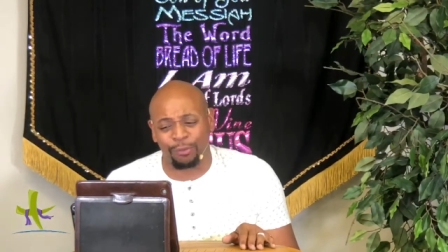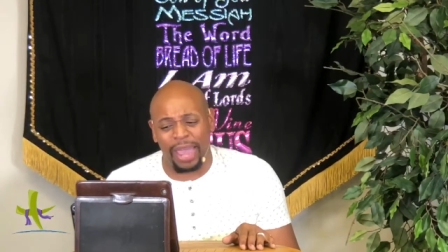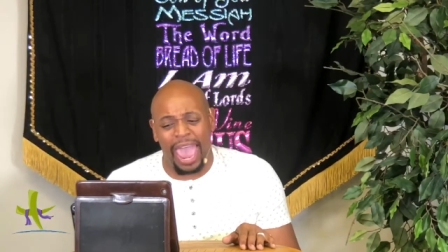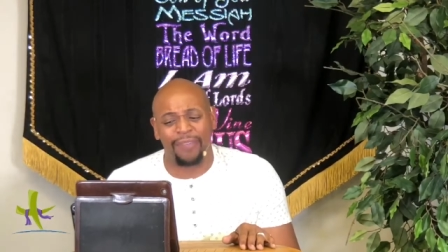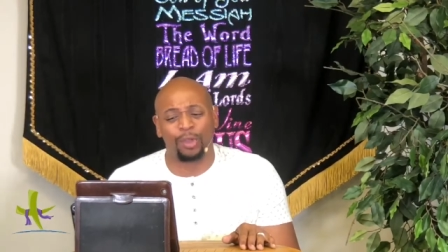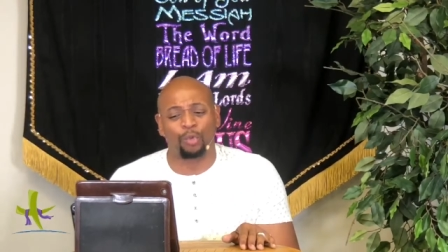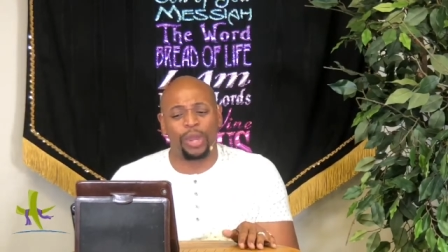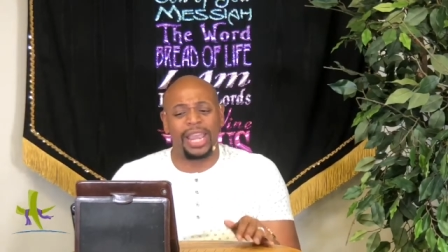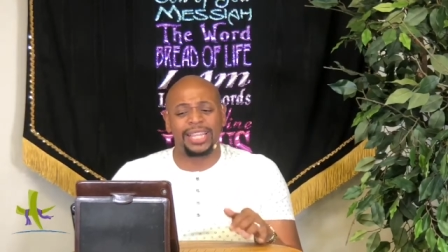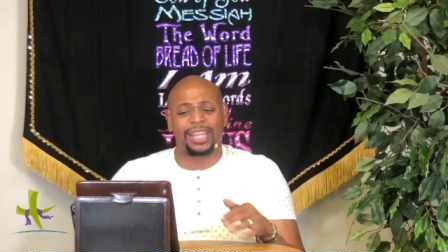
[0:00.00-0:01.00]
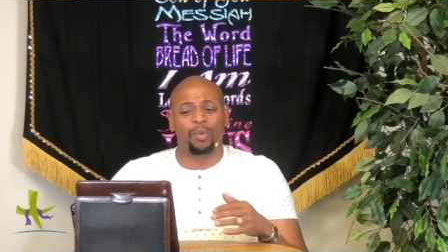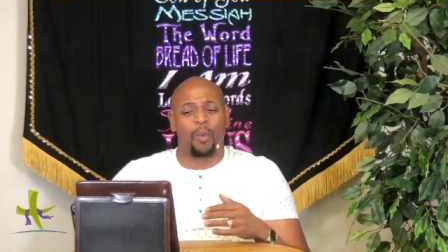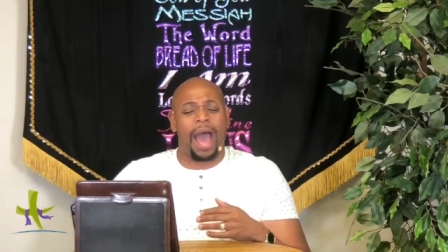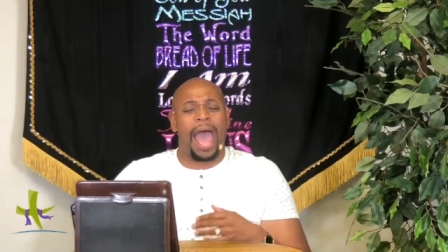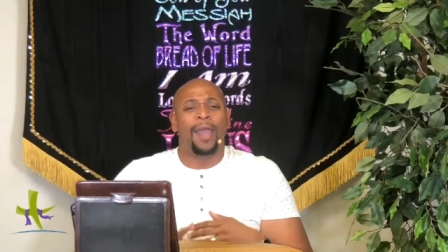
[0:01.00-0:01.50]
Re- and the reason
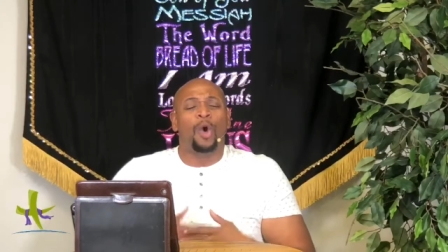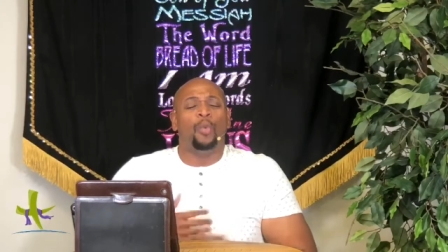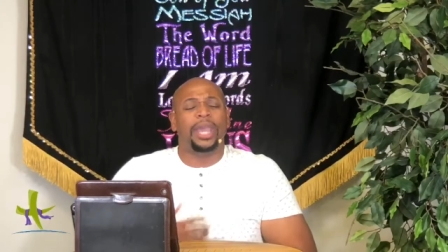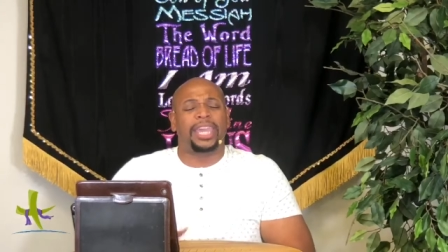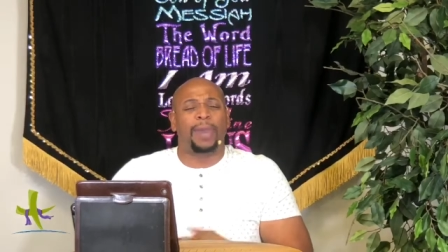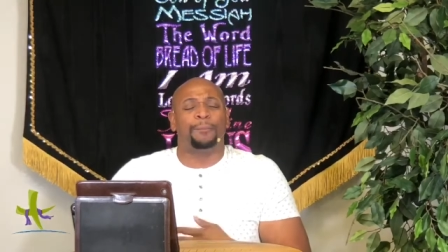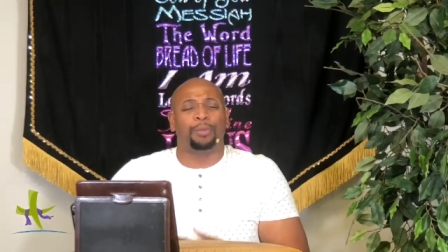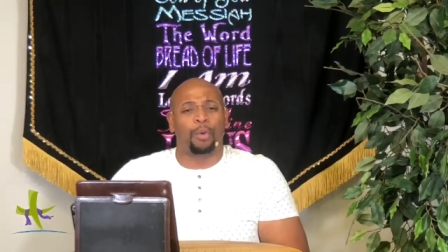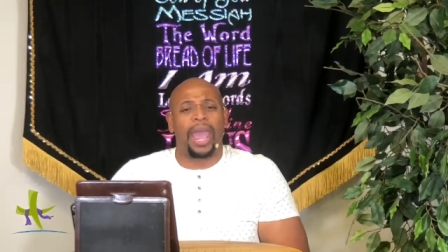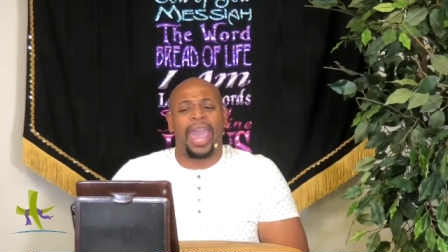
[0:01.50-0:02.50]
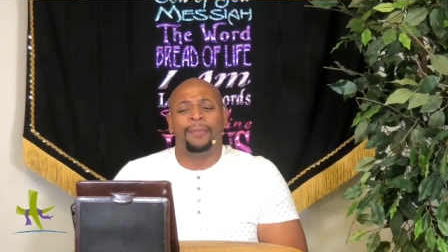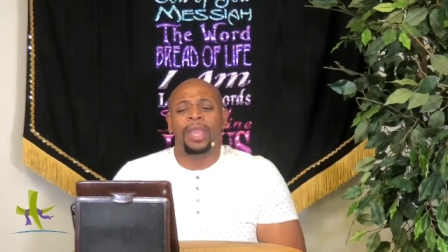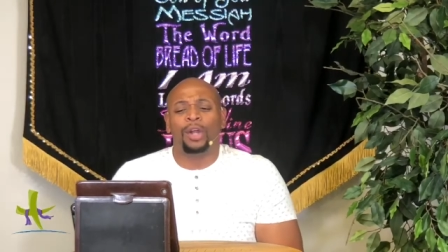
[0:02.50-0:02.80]
why we can pray,